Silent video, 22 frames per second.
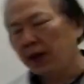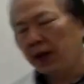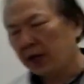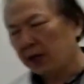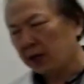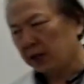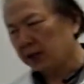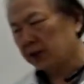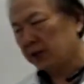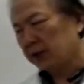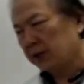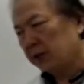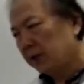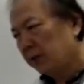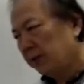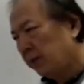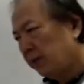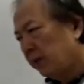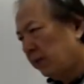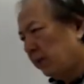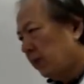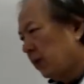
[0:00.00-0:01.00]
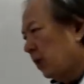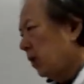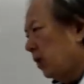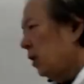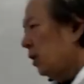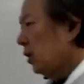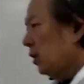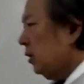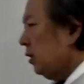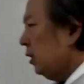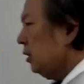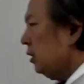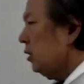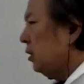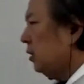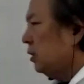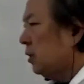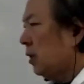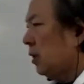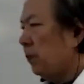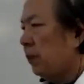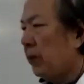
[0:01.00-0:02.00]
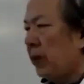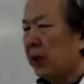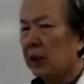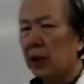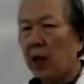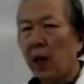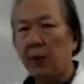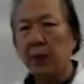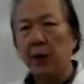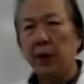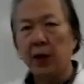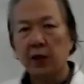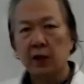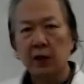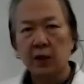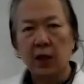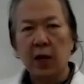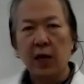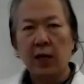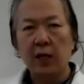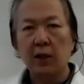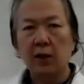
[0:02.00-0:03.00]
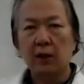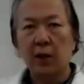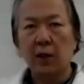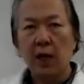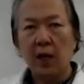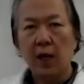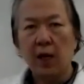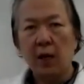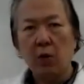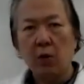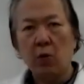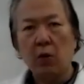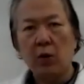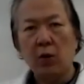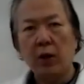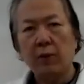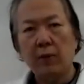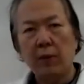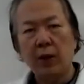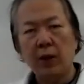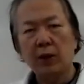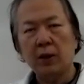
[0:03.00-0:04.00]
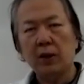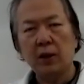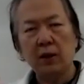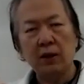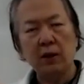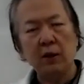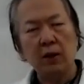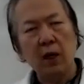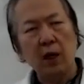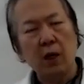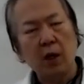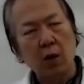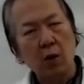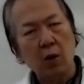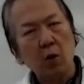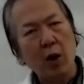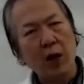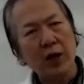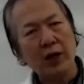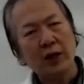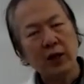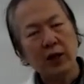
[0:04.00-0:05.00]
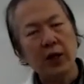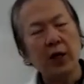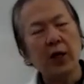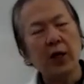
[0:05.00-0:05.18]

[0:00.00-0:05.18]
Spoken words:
base. This is a big topic, and then we must know what